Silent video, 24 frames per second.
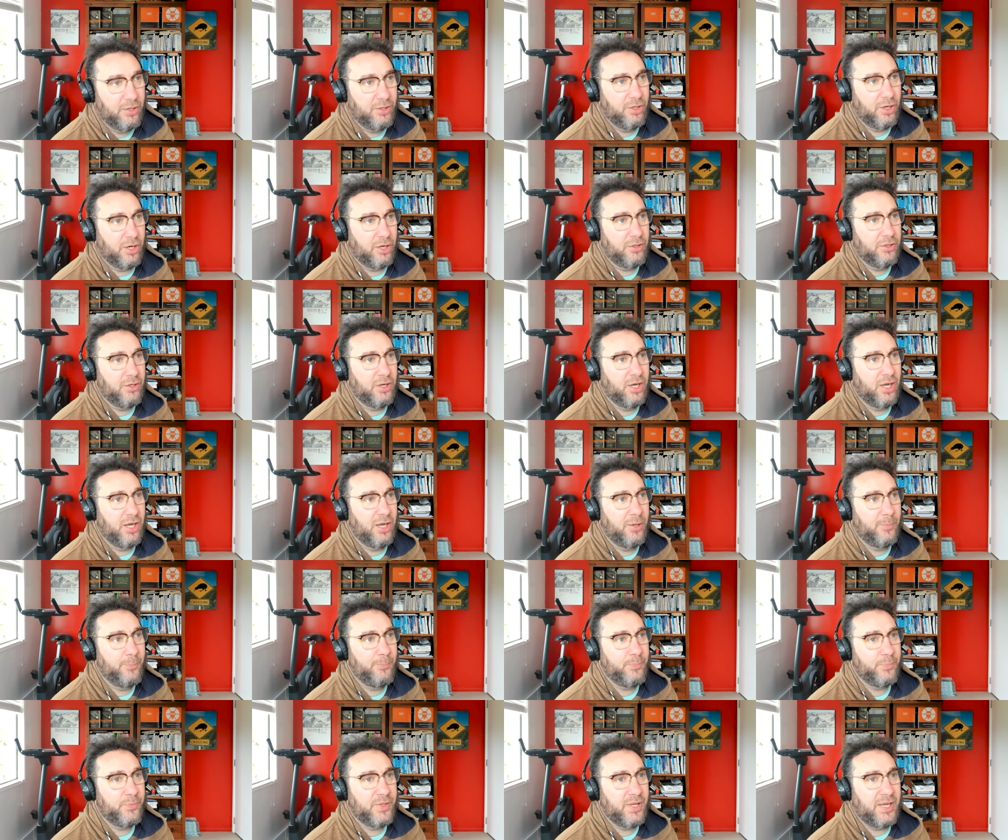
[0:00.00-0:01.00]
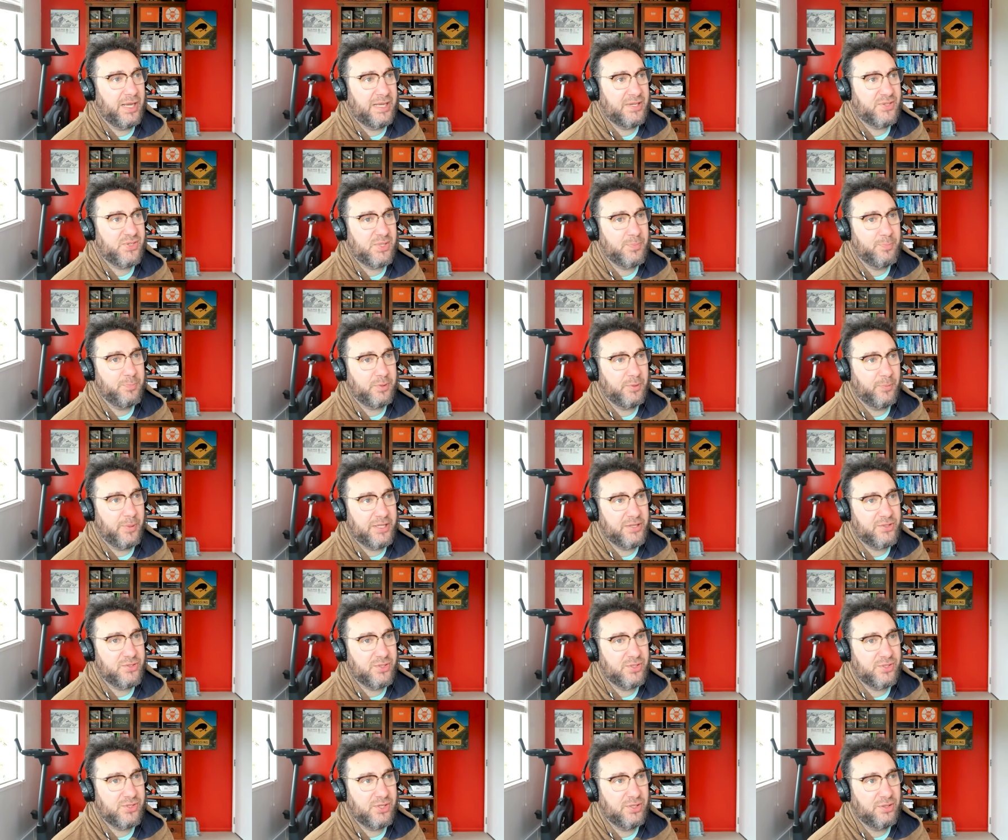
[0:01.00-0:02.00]
You know, as
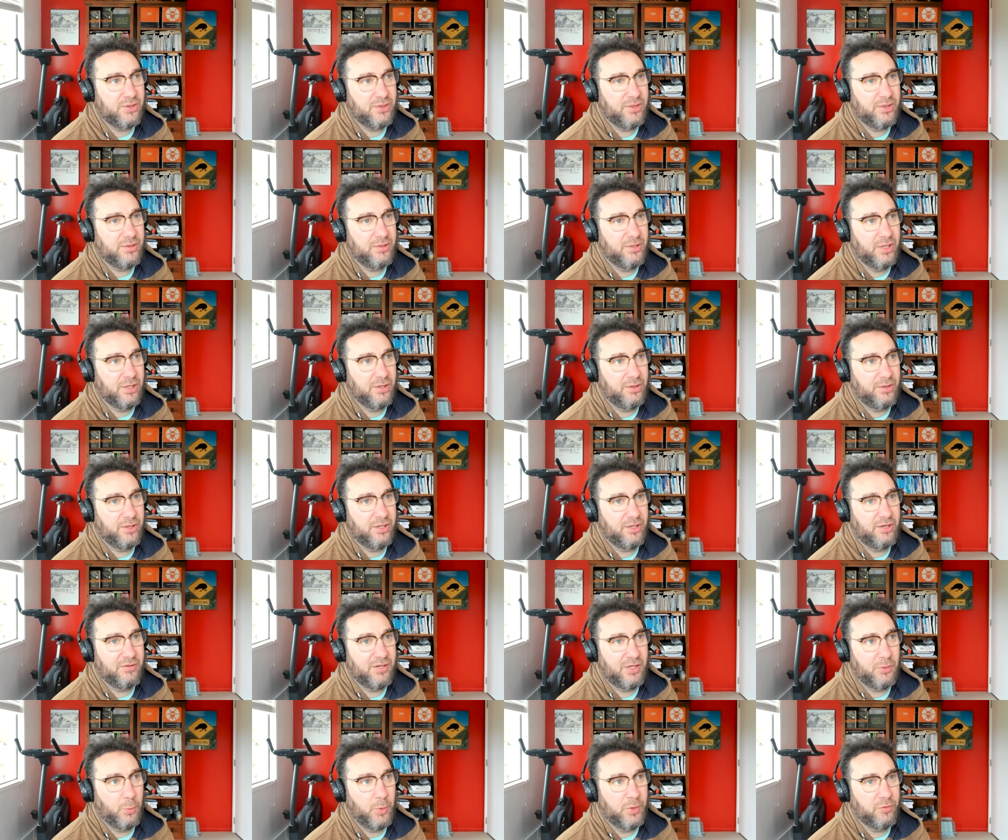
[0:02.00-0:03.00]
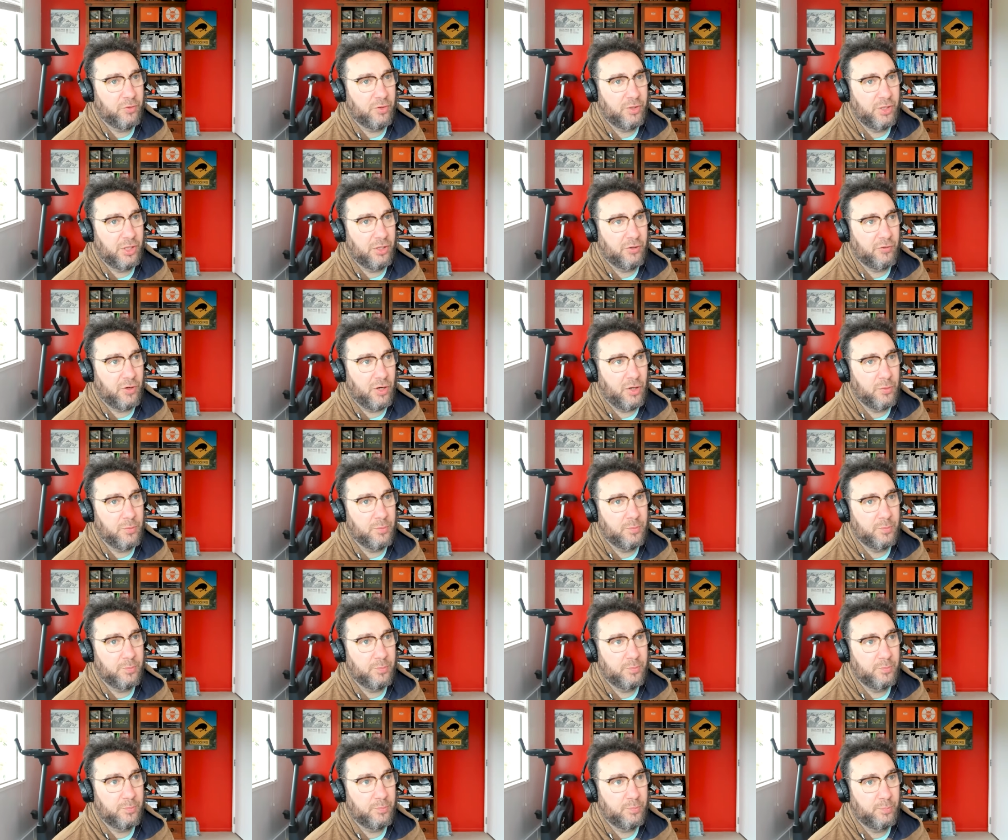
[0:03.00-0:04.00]
implementers, in theory, we're running our own
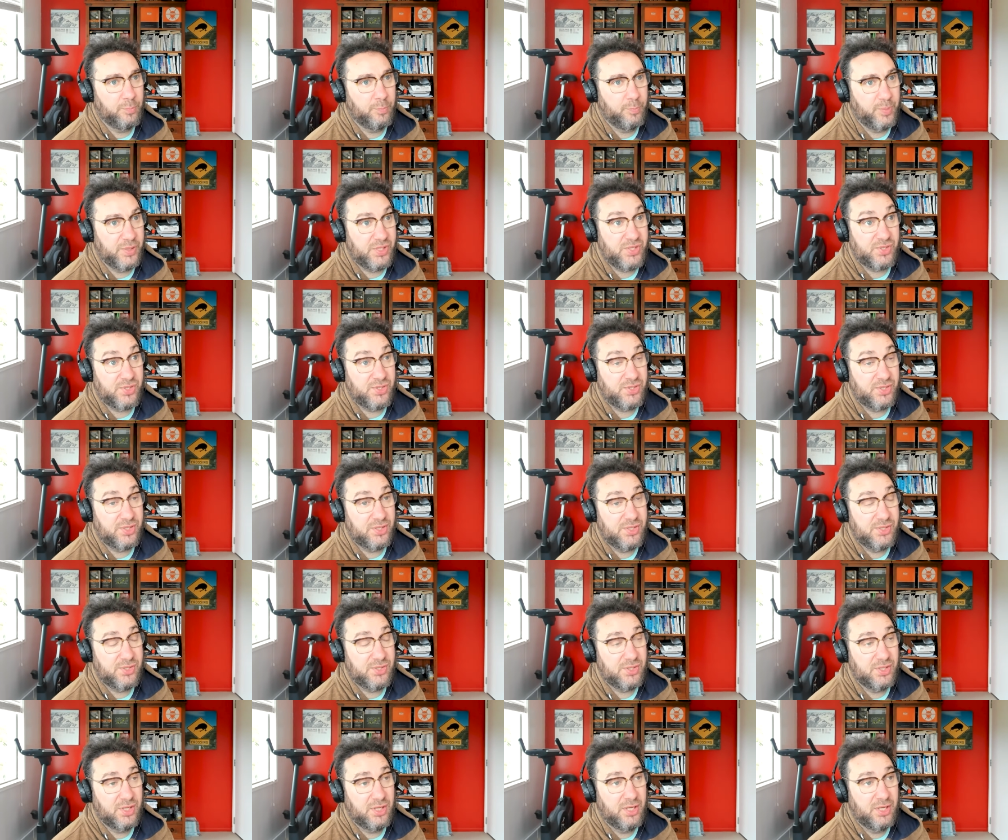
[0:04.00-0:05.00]
businesses.